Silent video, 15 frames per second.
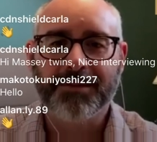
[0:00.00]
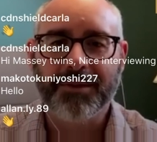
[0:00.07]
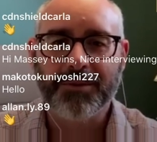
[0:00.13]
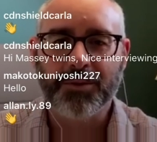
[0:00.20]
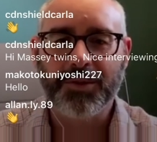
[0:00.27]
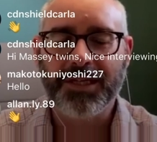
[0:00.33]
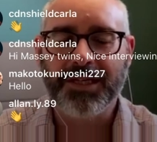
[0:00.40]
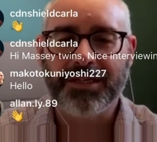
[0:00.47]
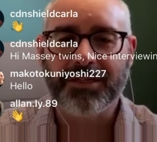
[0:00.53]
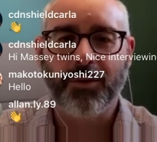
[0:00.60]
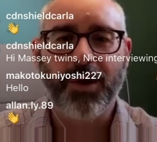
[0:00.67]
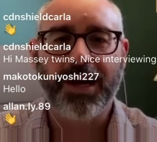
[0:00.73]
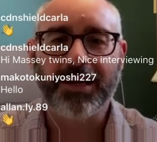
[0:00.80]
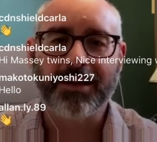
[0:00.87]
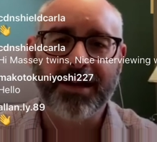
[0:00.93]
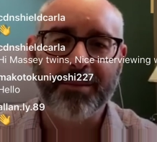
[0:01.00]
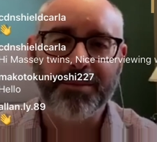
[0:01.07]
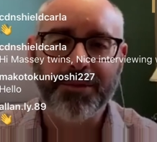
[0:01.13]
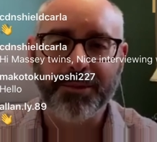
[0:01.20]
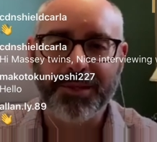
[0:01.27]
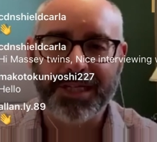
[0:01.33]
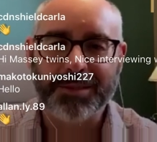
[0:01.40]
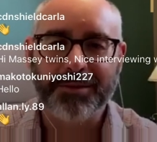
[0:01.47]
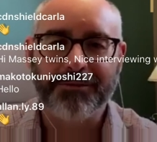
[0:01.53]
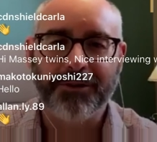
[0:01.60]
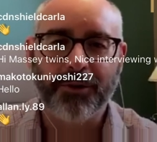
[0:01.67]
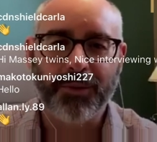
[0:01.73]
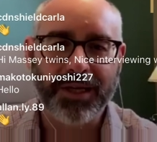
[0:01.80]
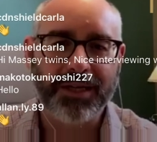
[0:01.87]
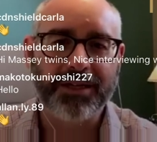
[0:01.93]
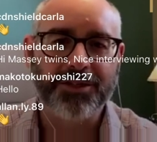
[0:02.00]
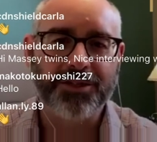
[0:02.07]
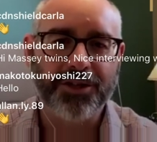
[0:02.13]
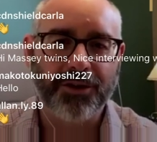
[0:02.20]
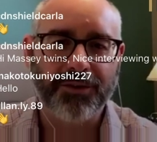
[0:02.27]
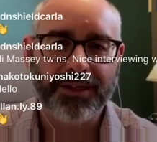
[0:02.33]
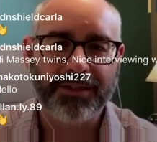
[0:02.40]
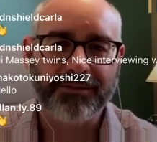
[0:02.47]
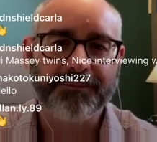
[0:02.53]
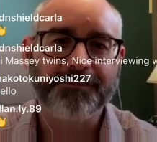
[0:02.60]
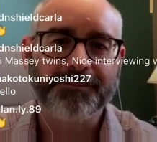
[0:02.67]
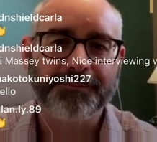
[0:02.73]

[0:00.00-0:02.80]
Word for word: sometimes we need to wait a couple of weeks before we can show it.